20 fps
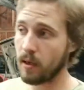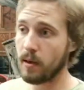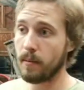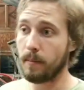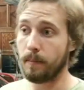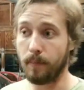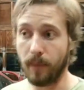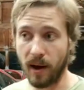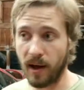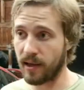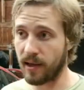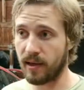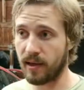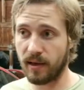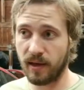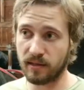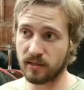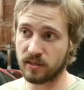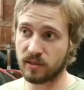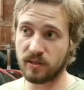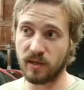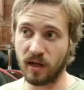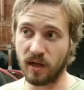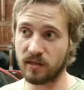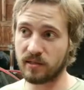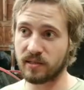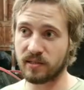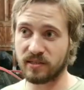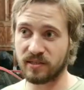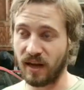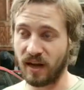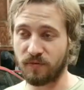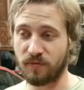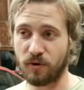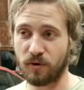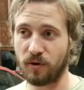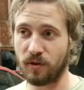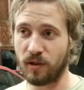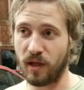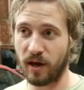But it's done
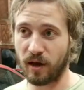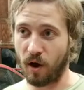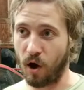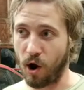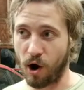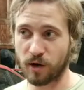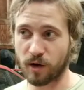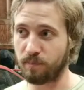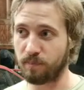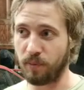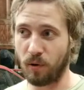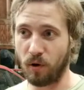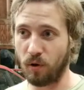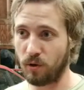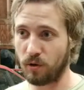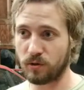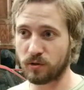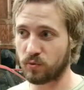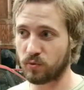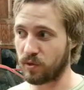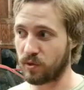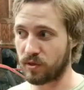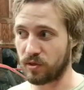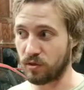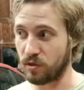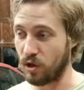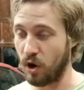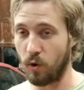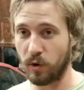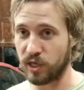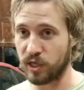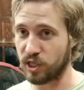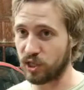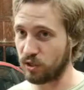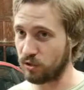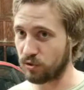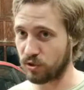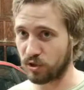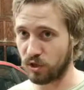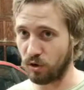several like hard pulls with no
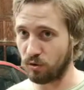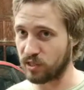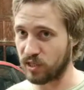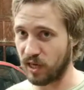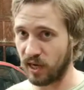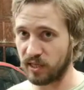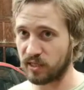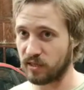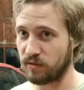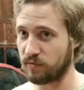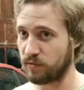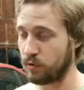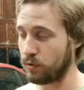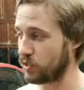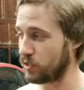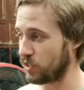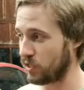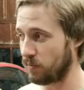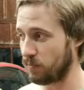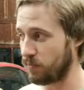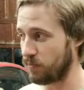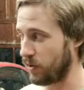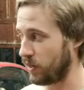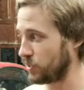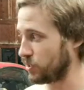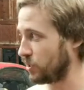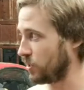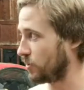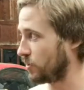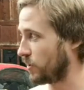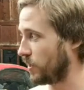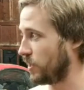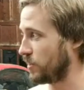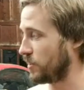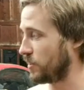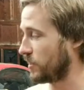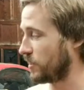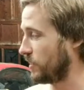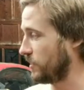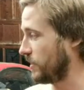issues, no signs of losing compression or
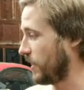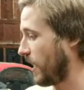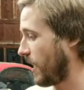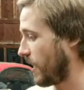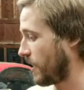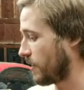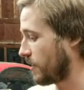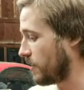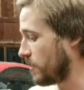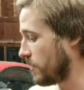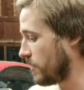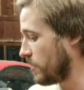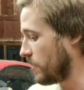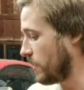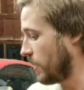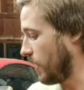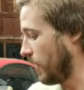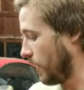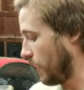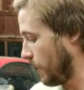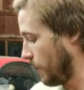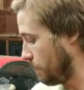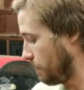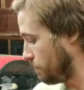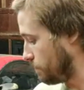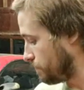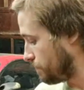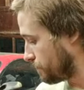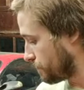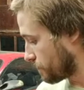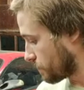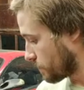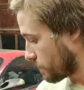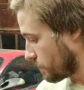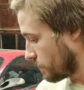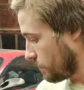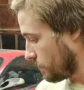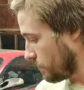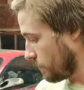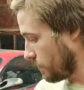anything like that.
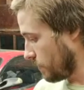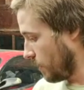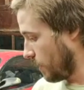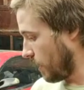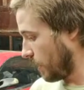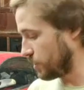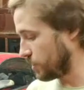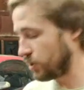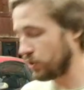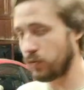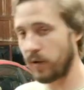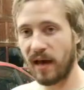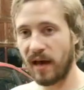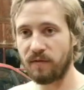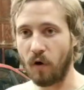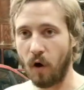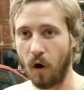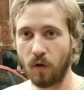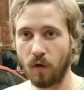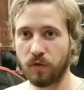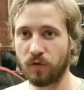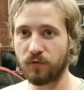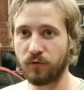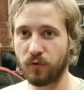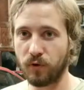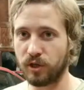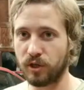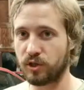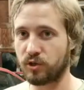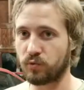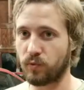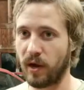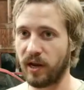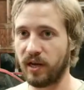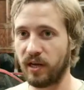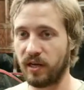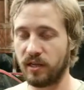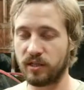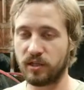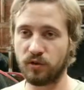I do have all the footage
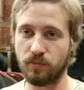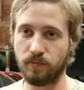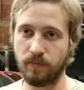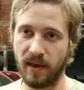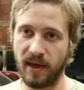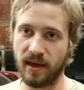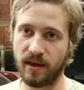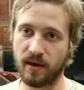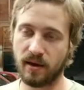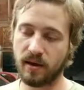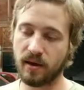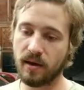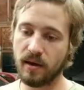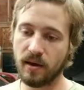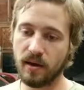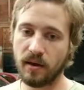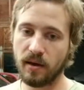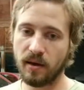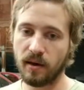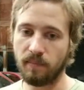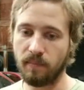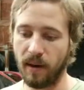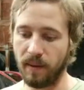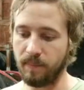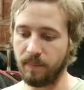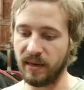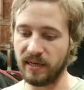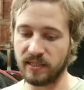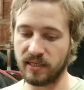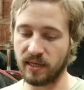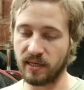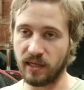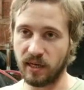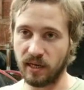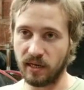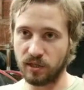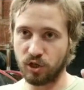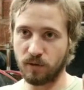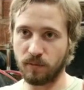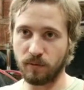ready to make my basically
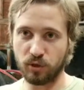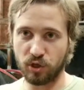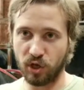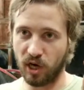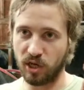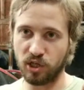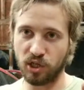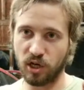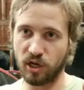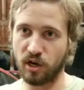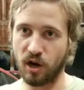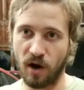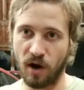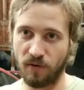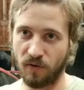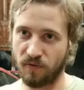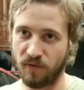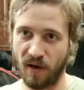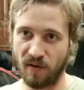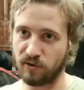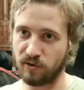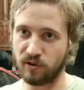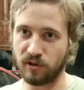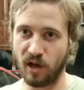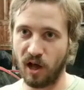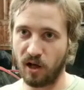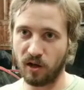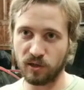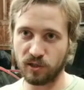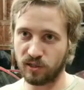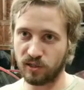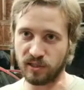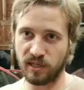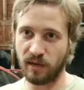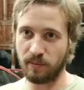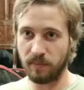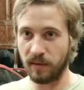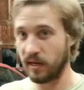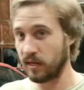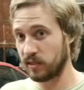turbocharging a car for $500 in 10
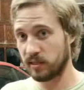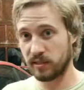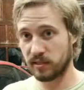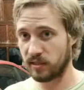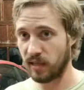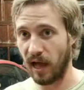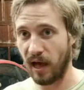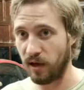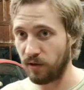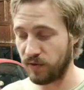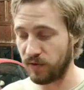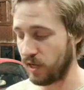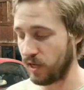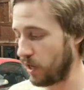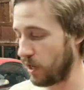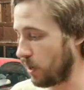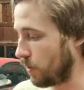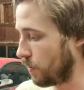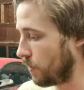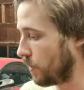minutes style video.